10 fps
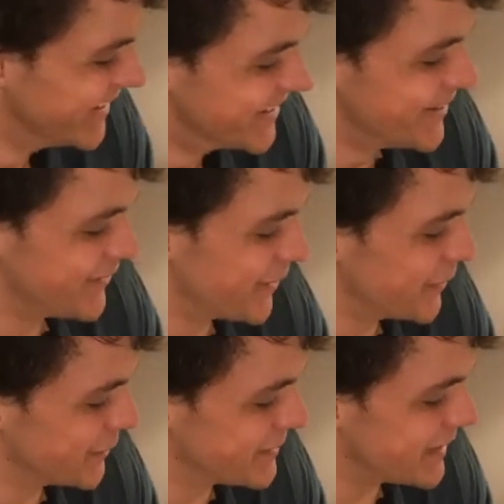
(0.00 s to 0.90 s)
The
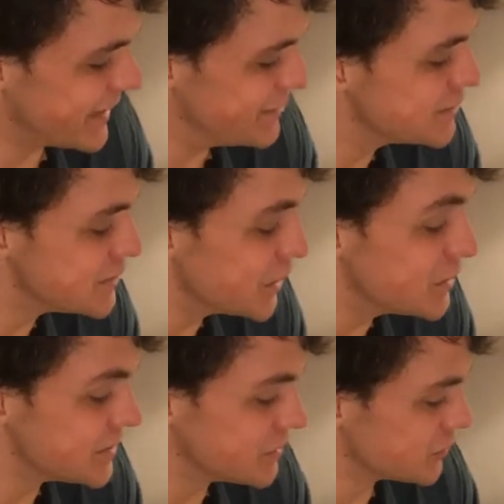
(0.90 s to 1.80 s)
following day, Mr.
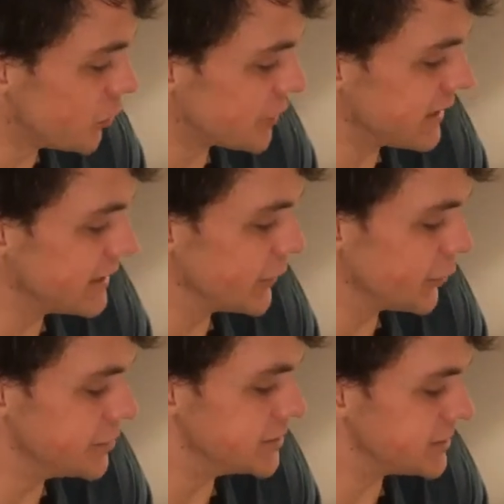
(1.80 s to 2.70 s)
Nosey was walking in the
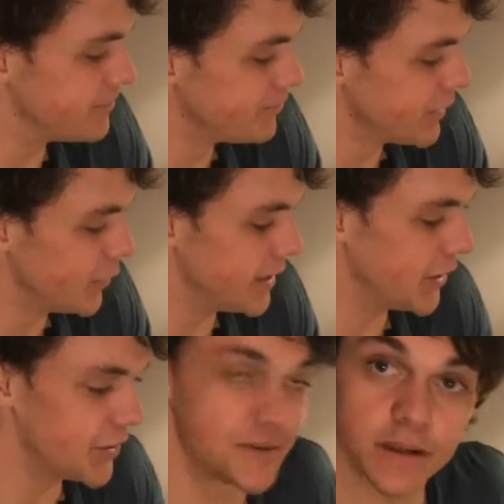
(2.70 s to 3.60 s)
woods when he
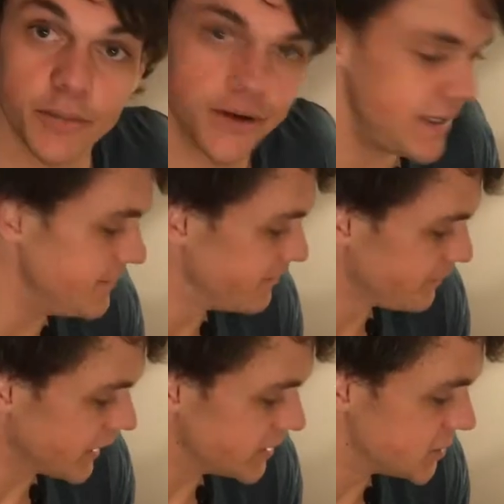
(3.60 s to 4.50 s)
heard somebody
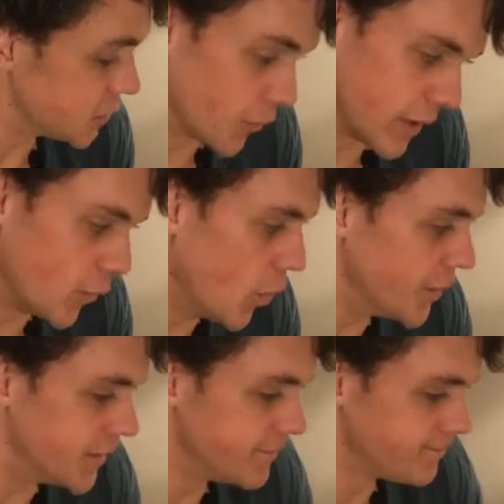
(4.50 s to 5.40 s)
sawing
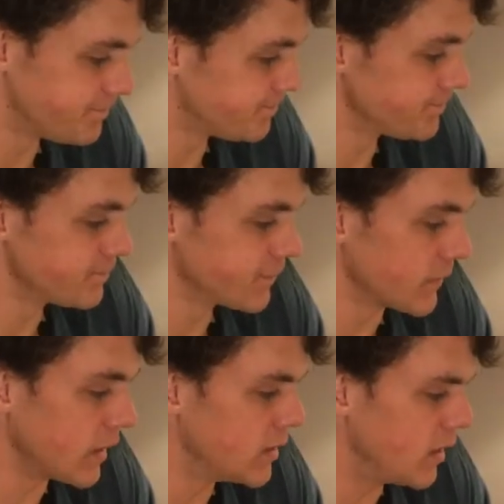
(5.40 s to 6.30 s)
wood.
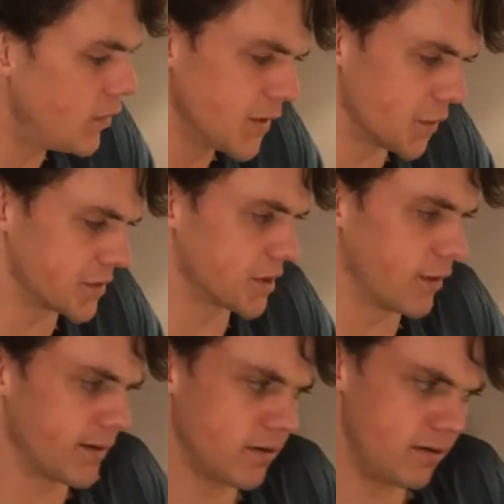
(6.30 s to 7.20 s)
I wonder what's
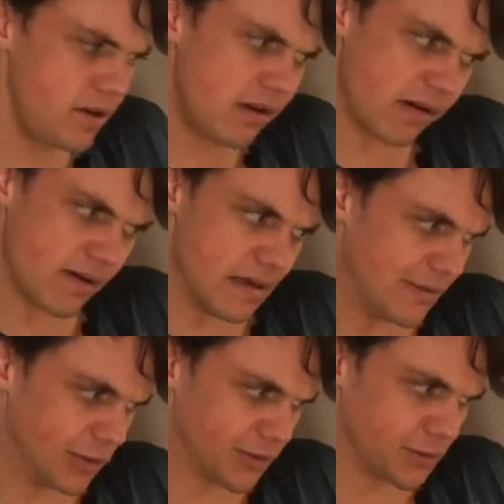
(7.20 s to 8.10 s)
going on here, he
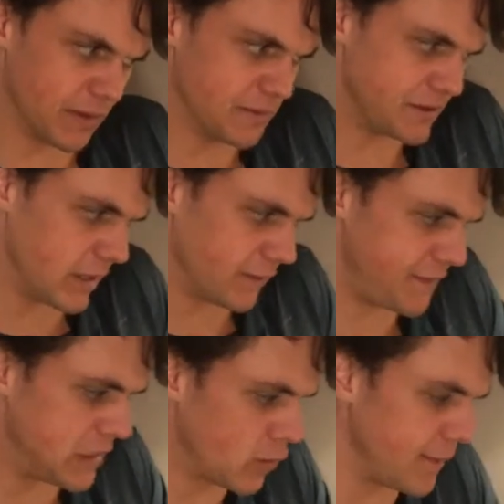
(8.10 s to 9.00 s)
thought to himself.
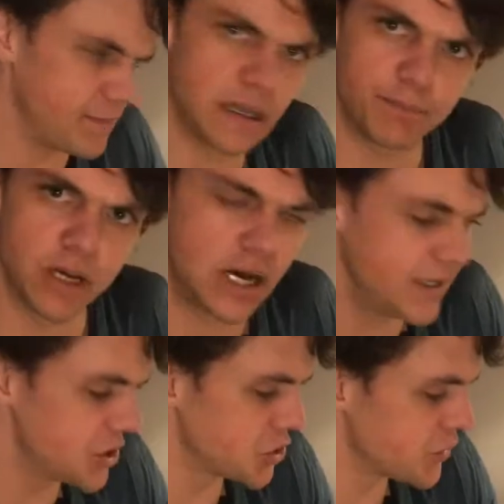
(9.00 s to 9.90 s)
He crept up
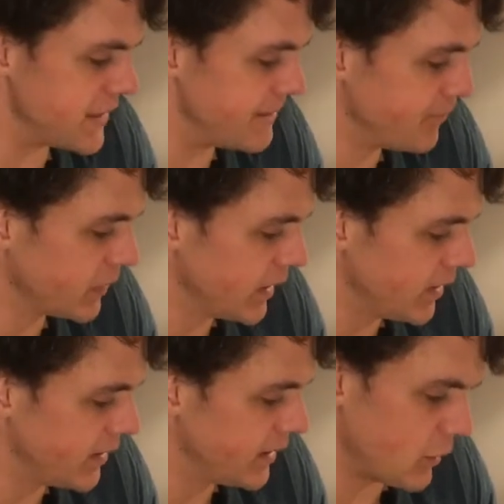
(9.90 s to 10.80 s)
behind a tree.
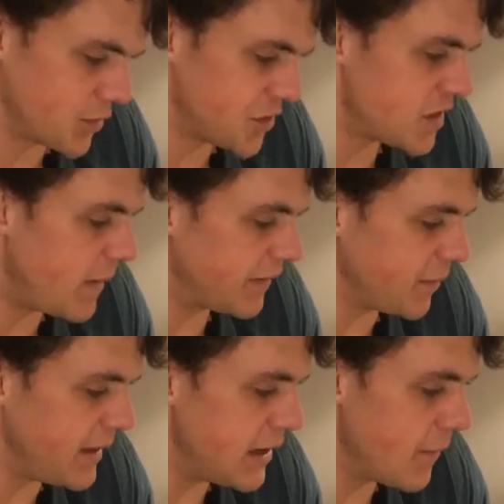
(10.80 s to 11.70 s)
He was just about to
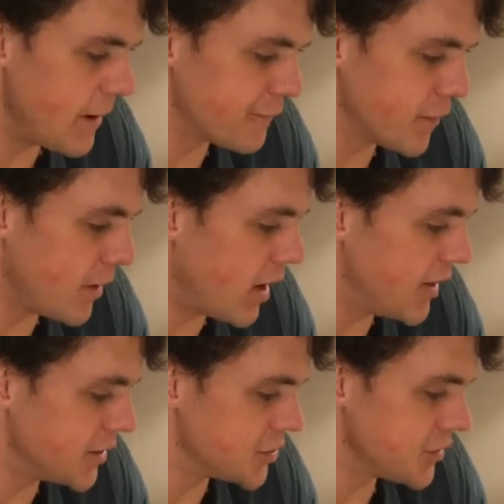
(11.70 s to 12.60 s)
peer out from
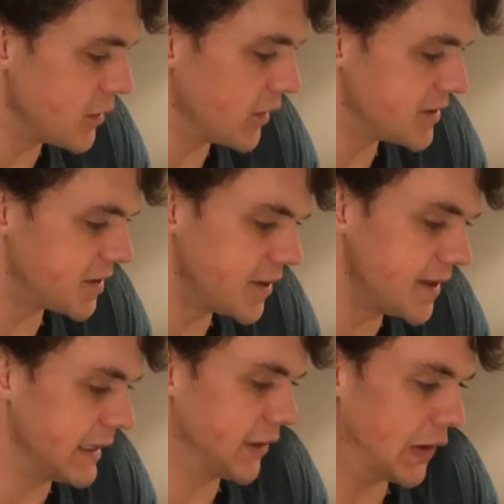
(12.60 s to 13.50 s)
behind a tree when
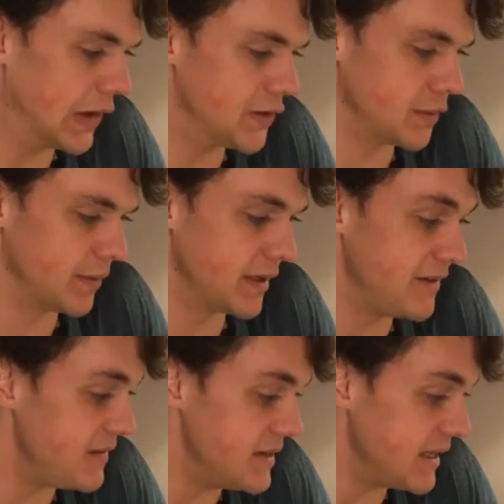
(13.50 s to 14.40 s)
suddenly it occurred to him that
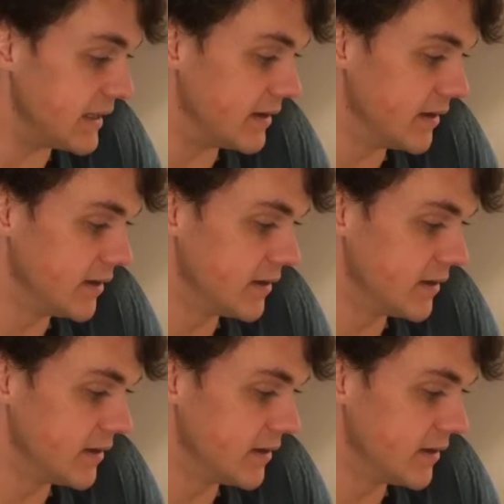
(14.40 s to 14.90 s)
if he did,